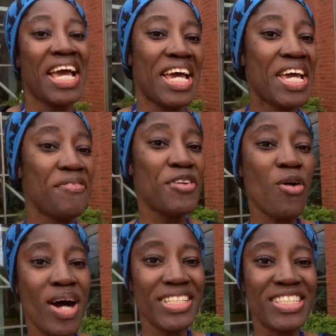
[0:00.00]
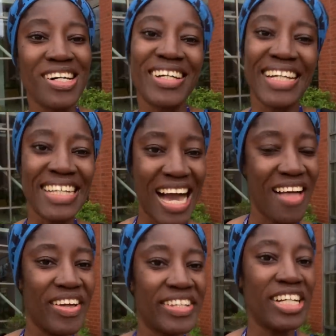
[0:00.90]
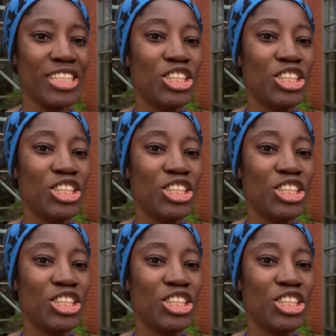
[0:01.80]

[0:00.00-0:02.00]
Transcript: If you want to study in Canada,